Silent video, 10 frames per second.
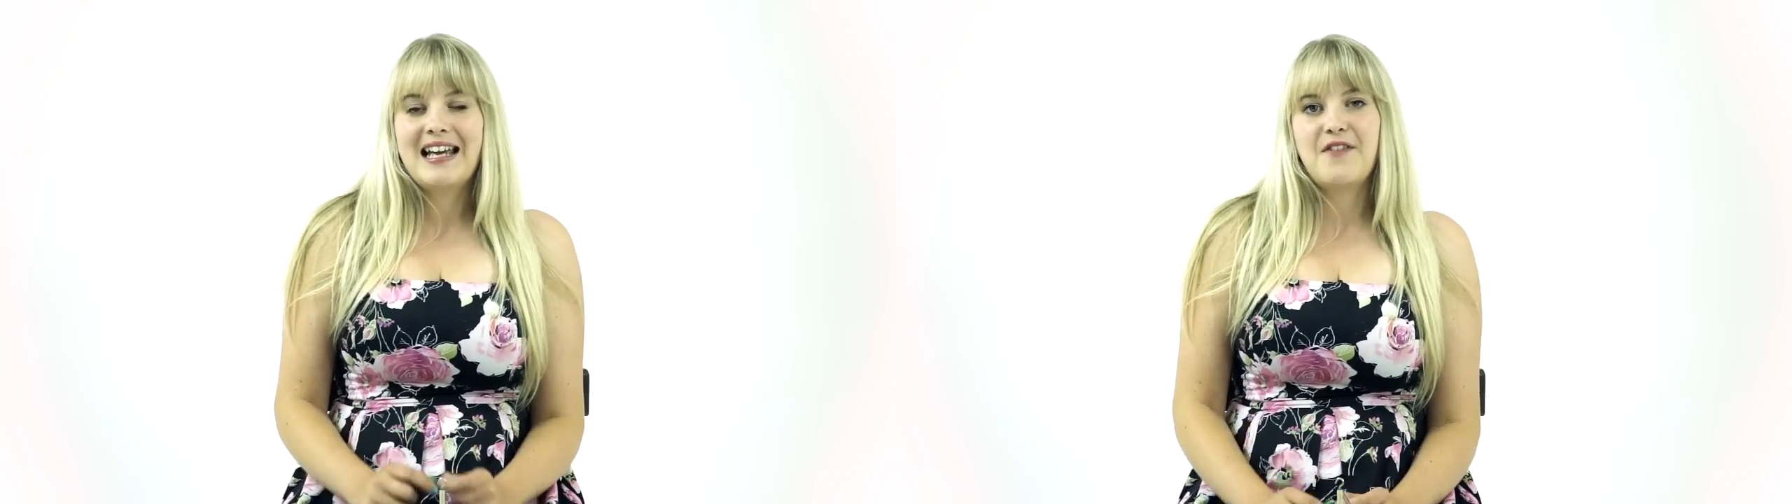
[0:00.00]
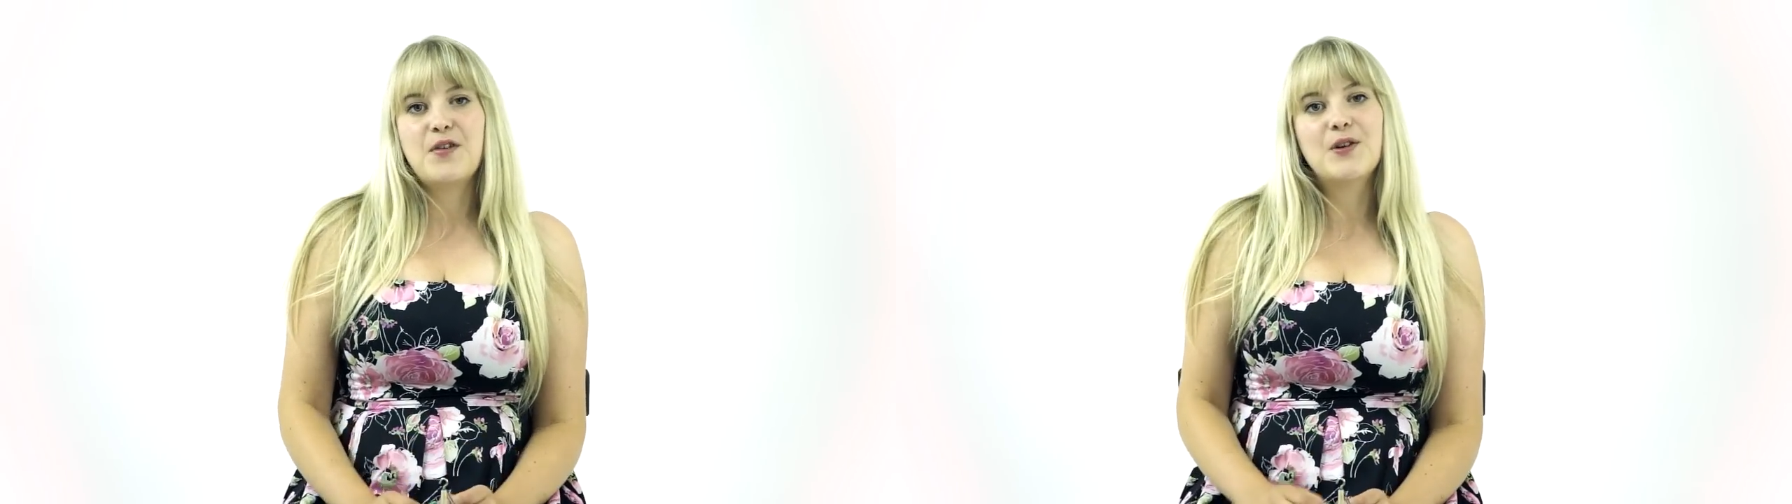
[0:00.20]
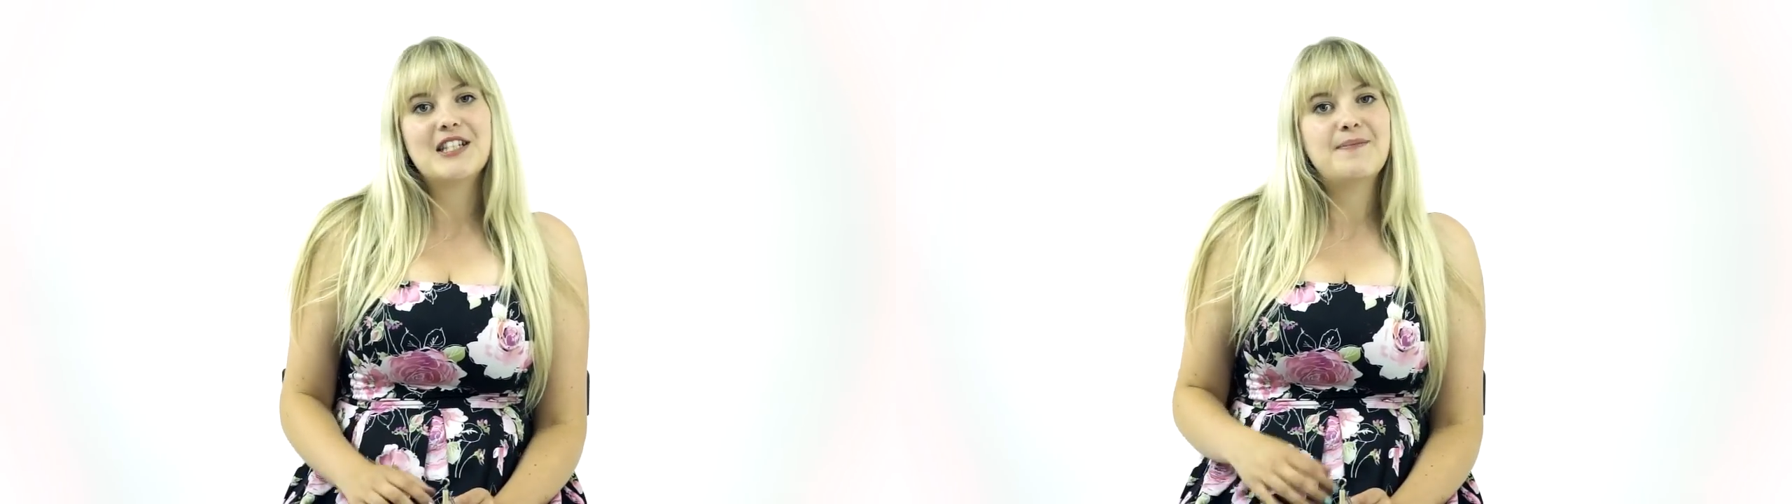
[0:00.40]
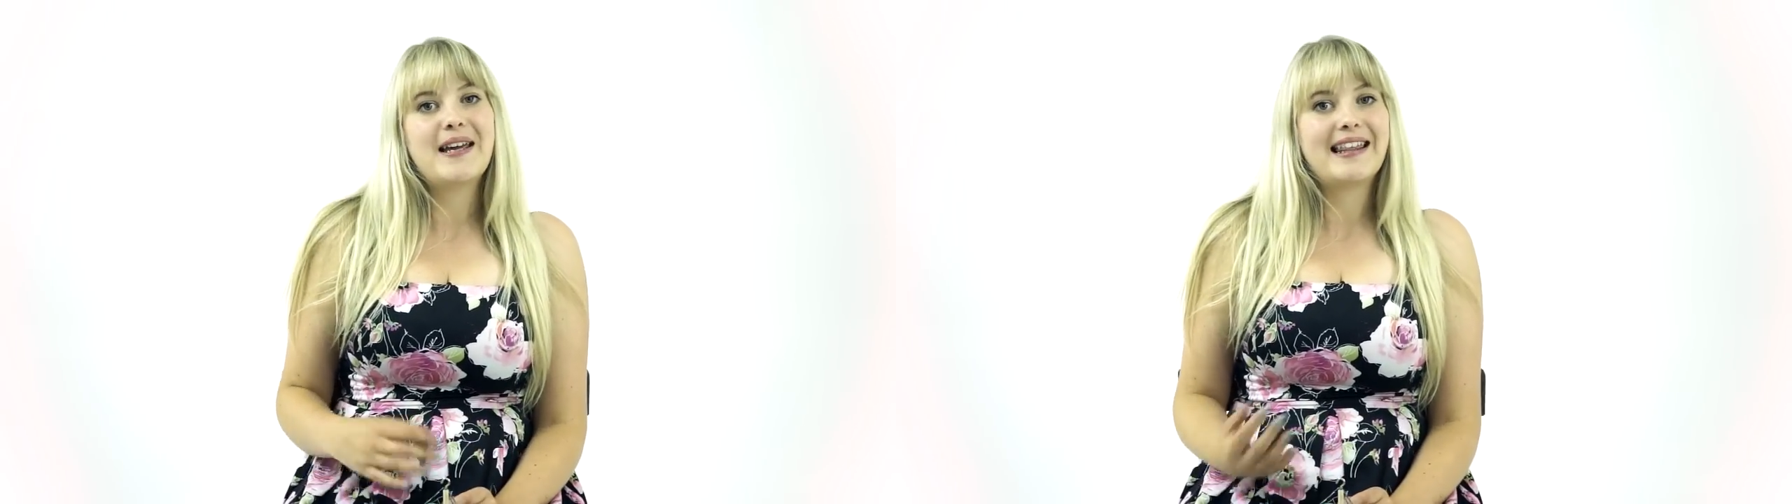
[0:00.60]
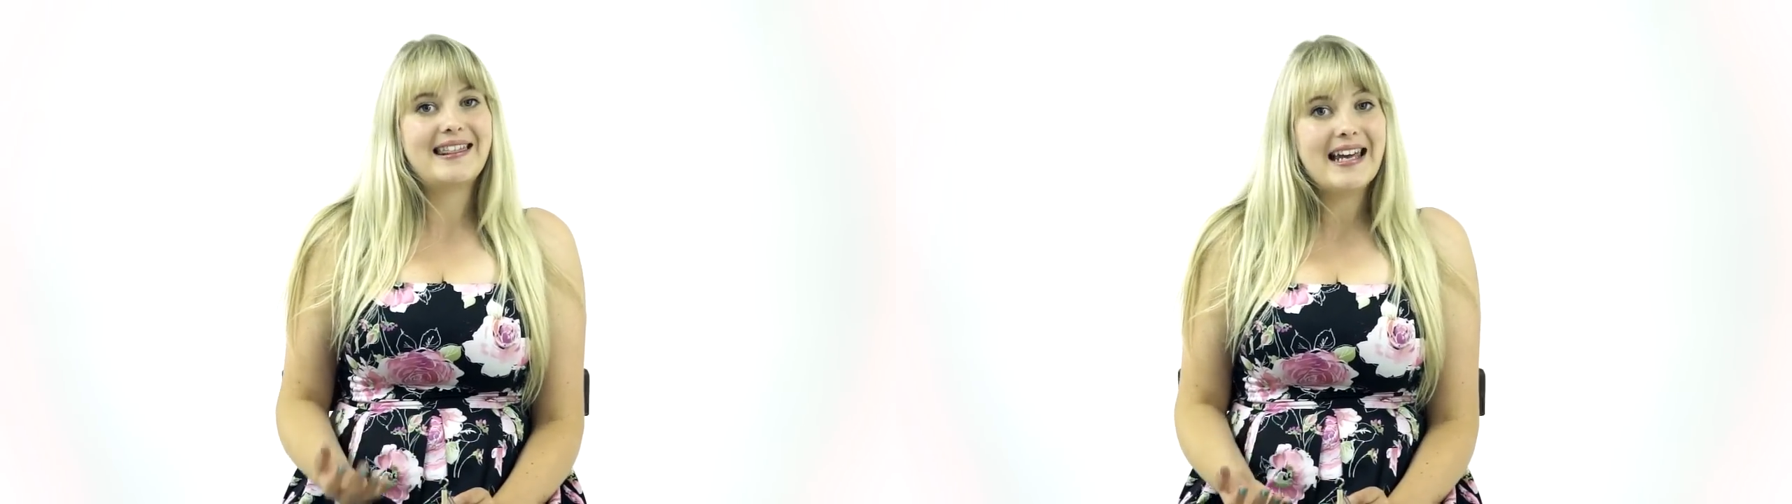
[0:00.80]
If you wanted to
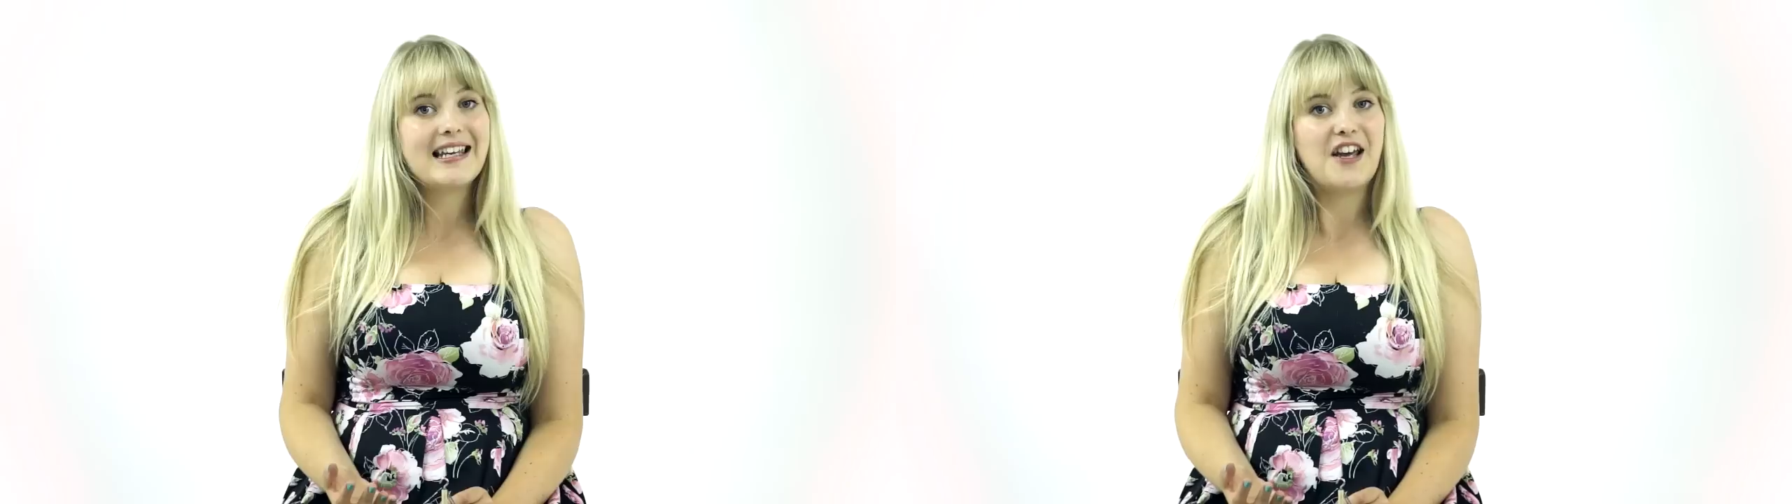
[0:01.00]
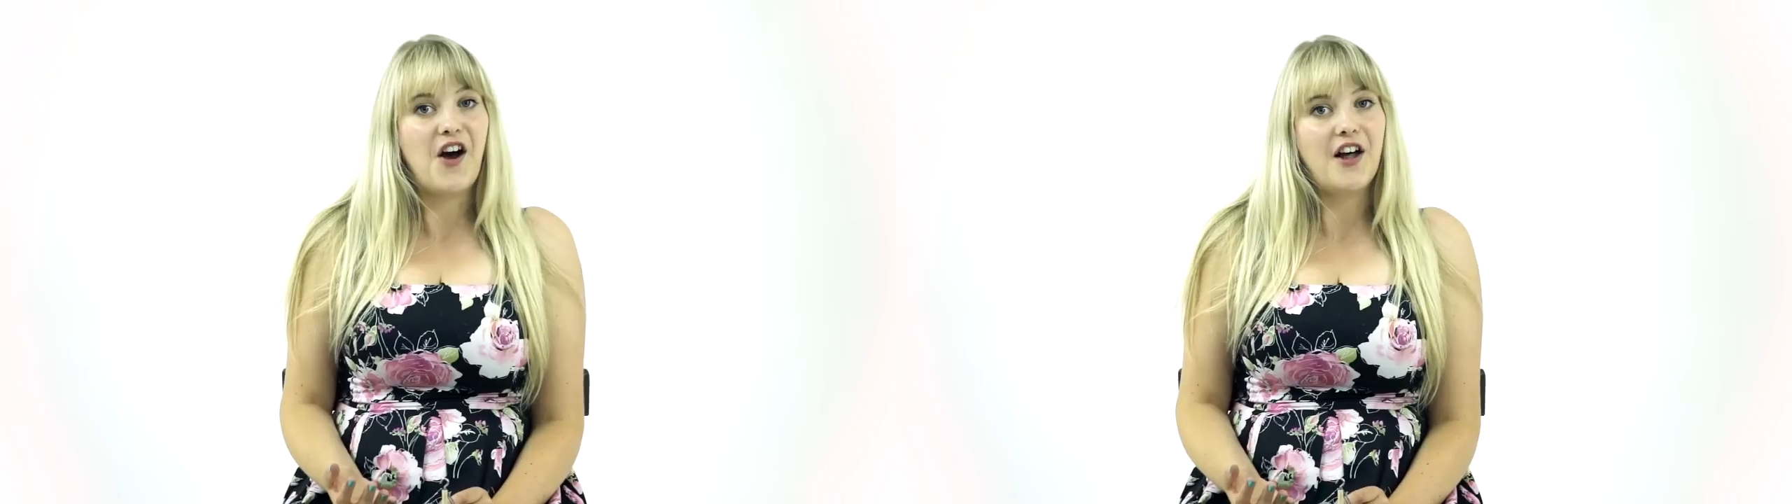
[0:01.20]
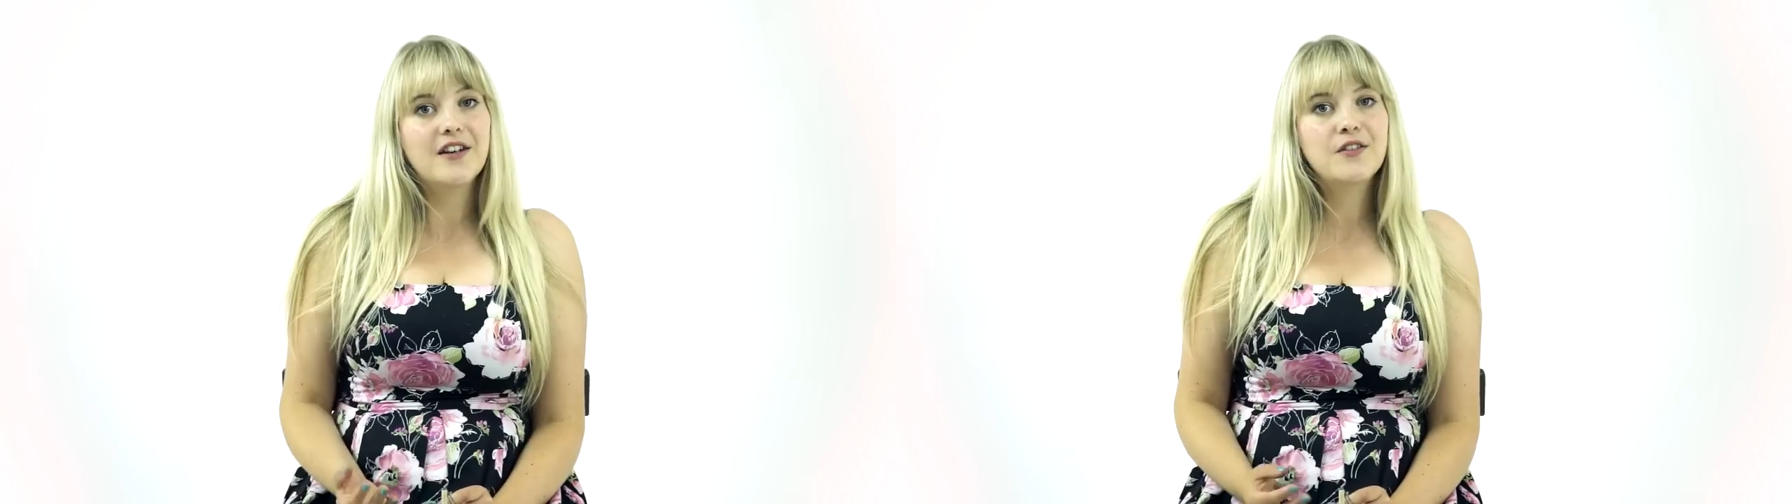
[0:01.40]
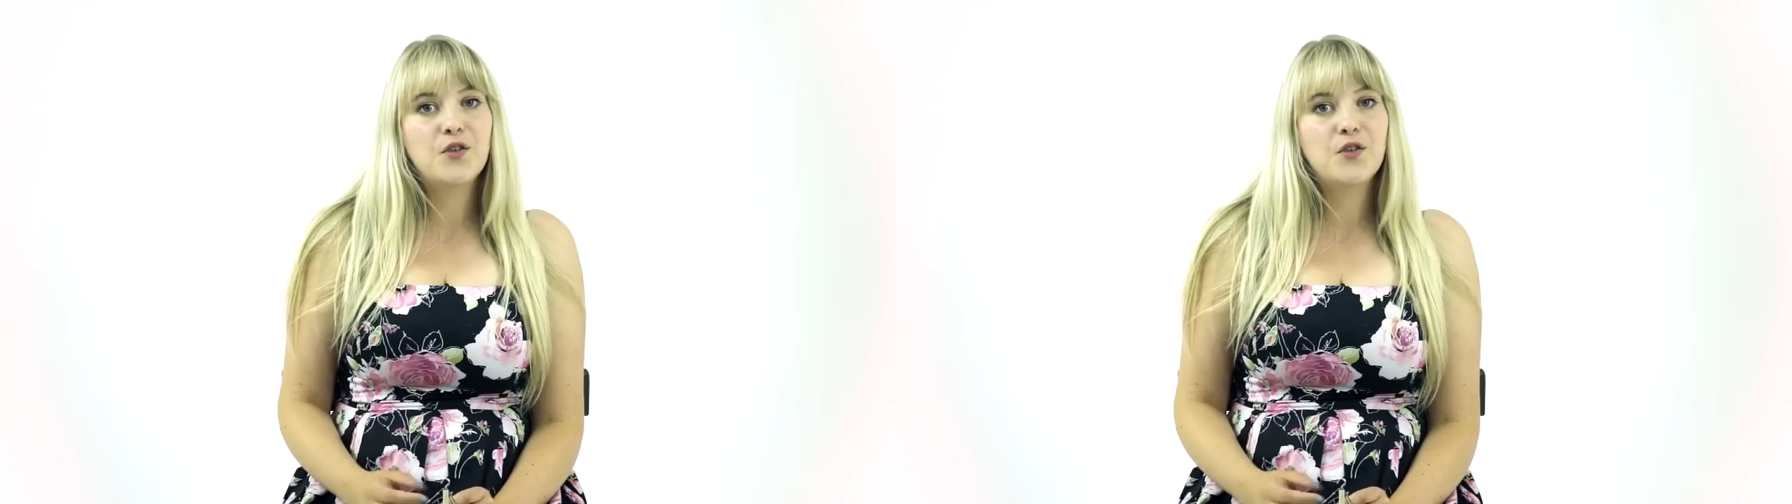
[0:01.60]
make a thick yarn,